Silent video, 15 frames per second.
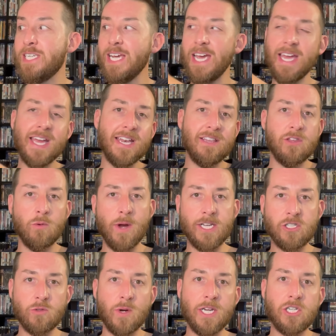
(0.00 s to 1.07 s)
did the
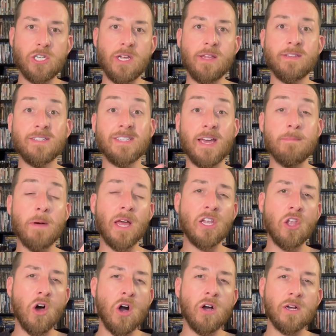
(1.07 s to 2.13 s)
restoration on this and my
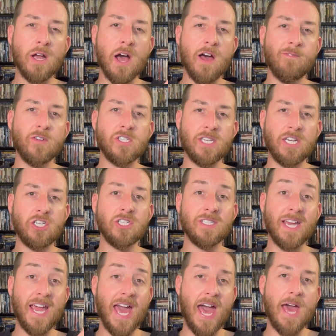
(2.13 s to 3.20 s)
long conversations
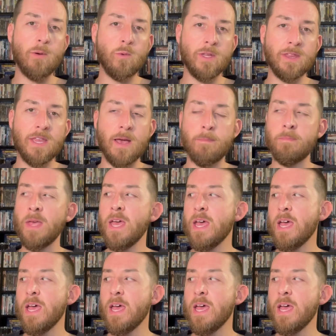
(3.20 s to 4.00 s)
I had with them.